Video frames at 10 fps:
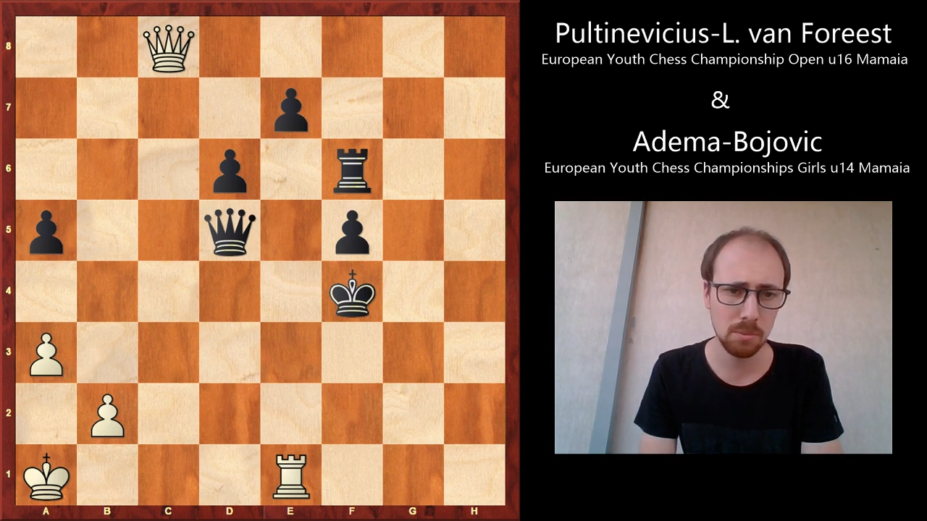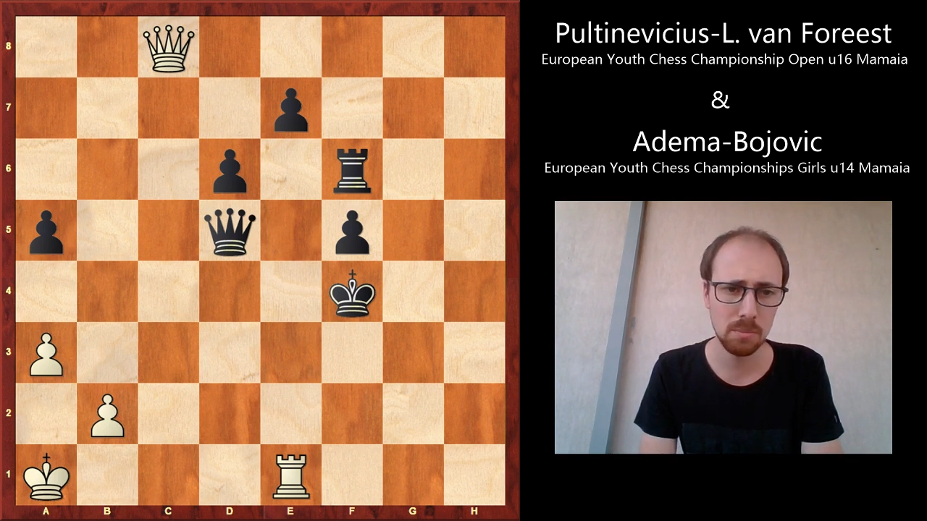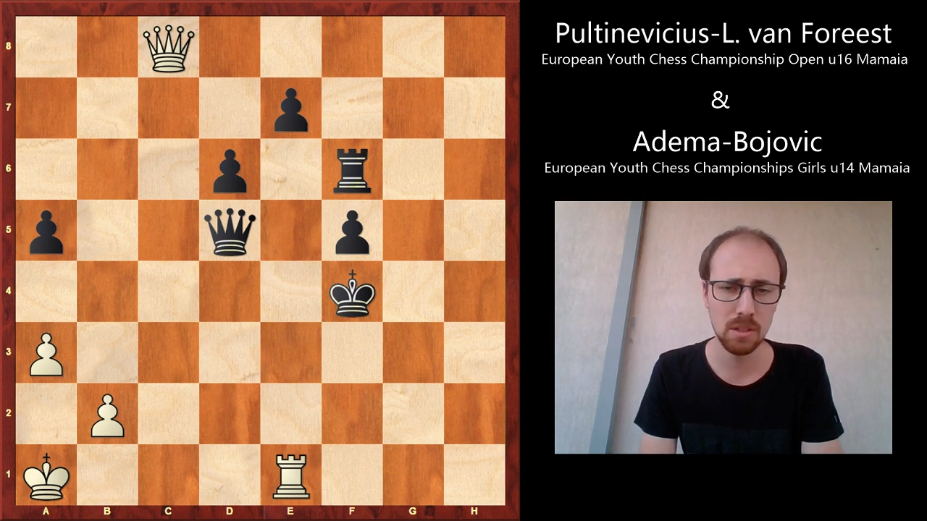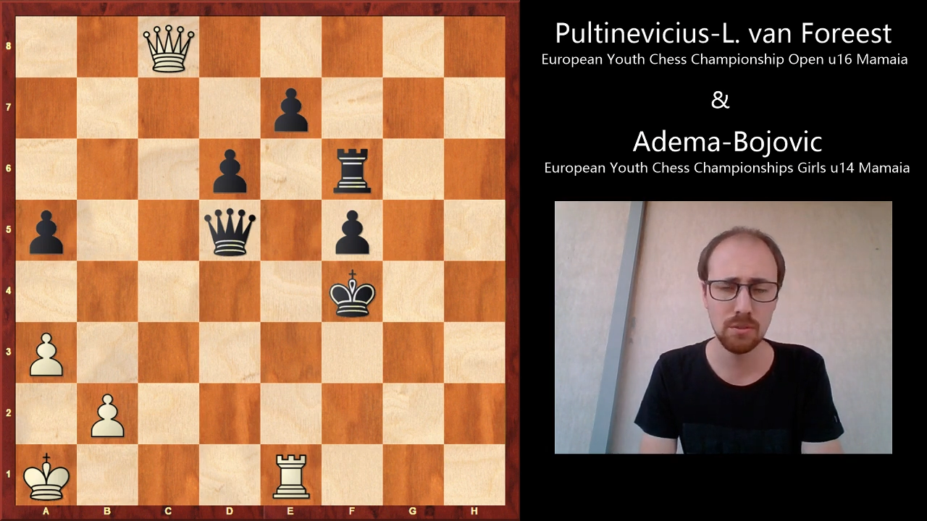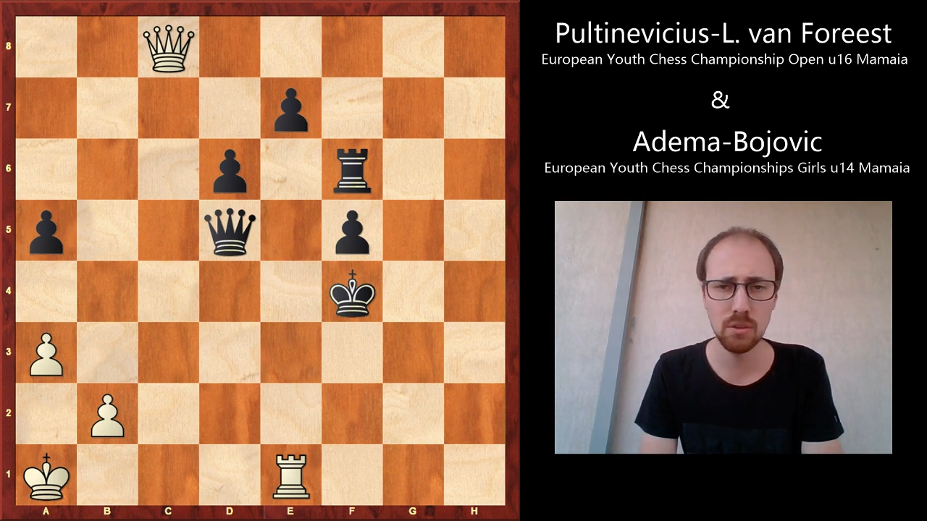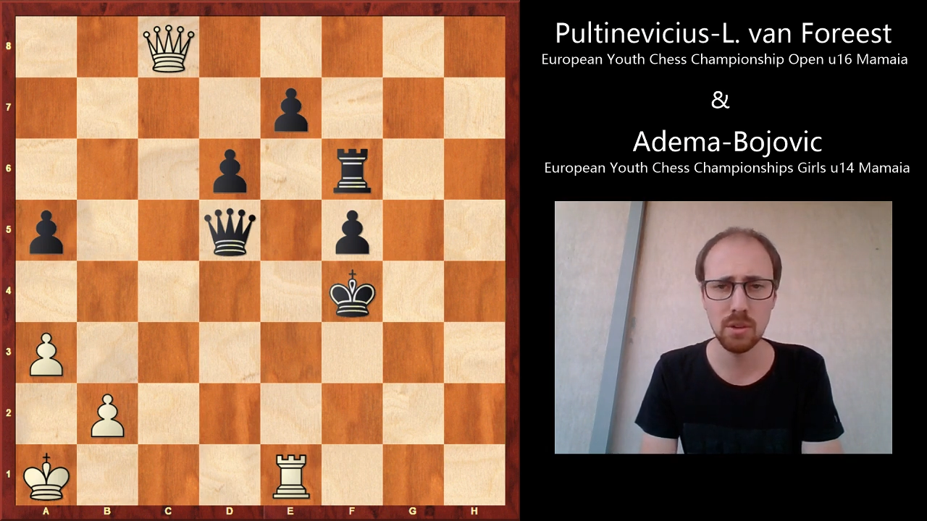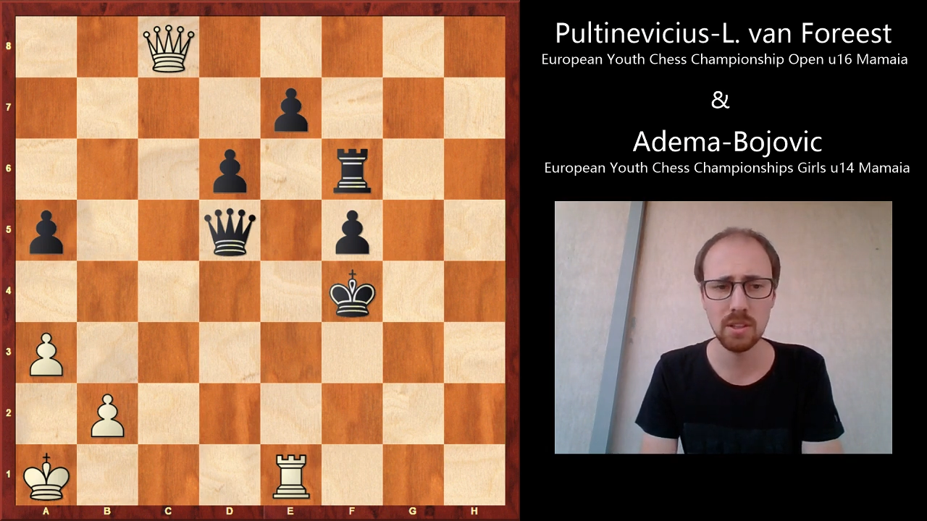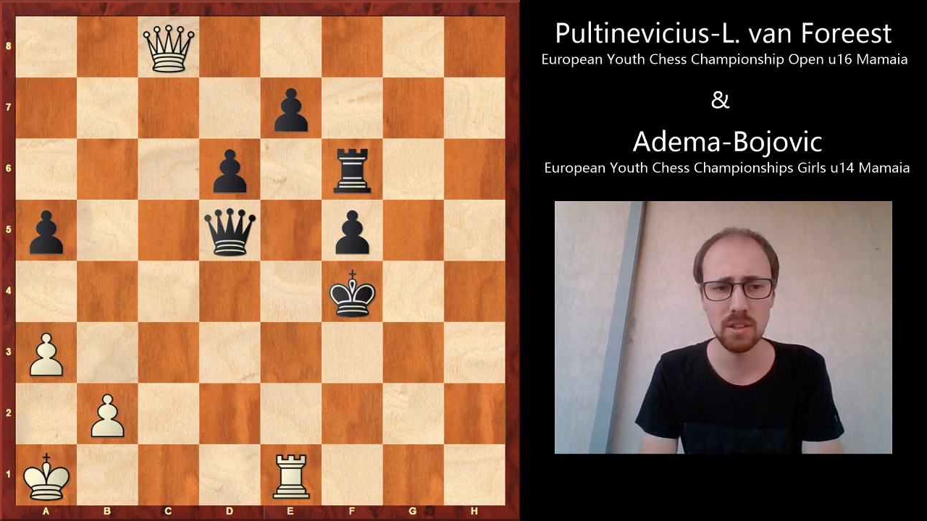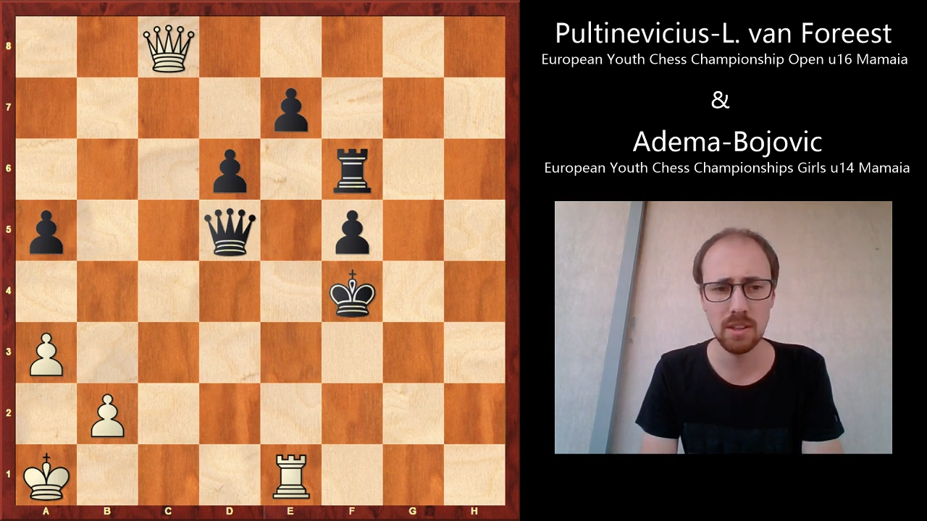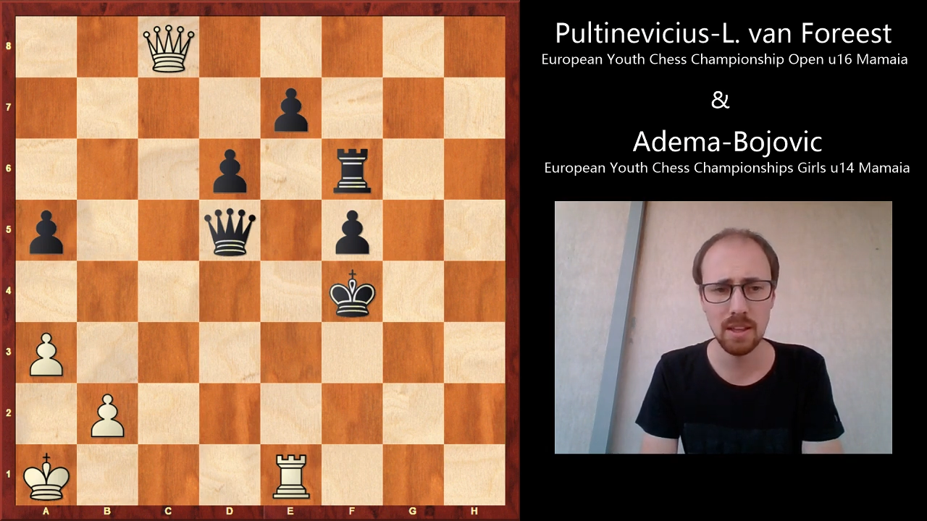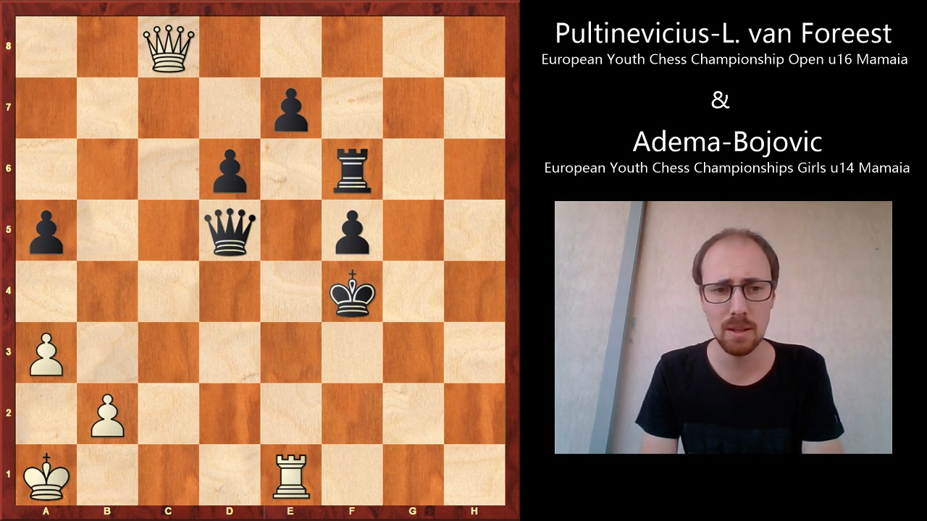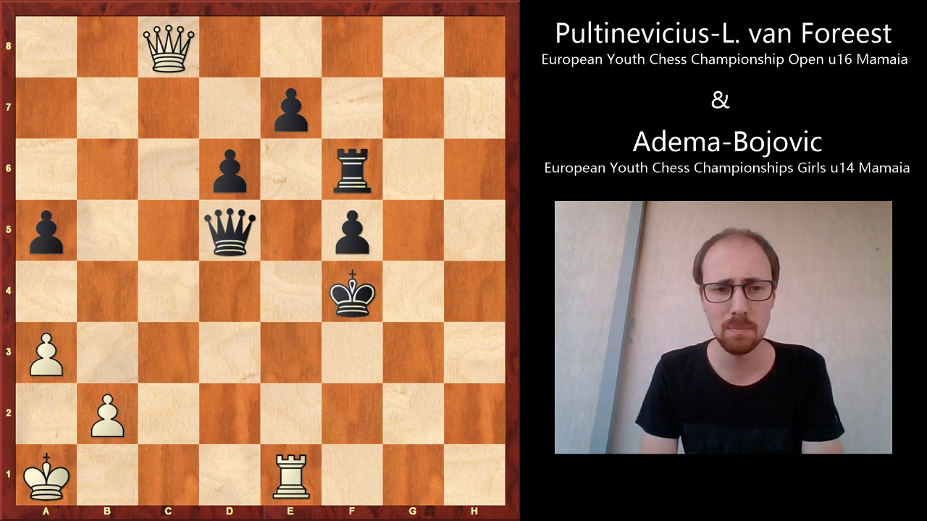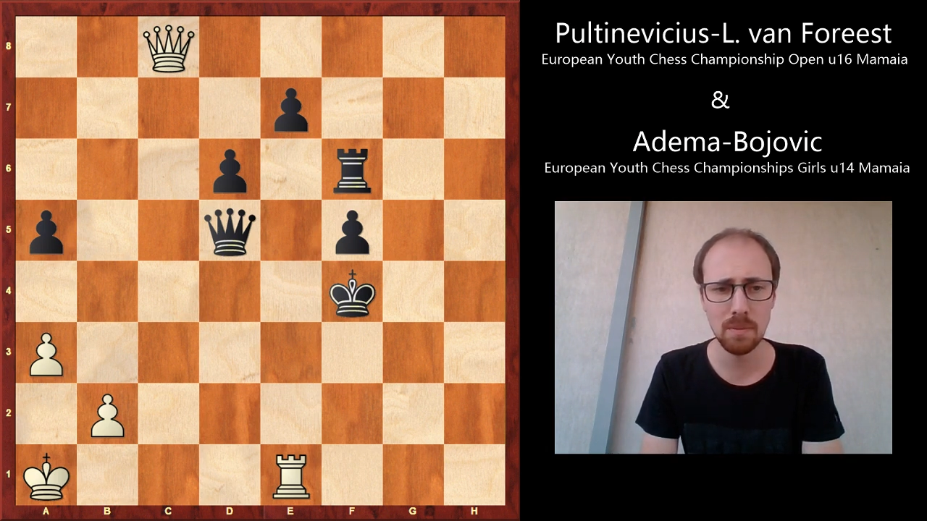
but if you look at the game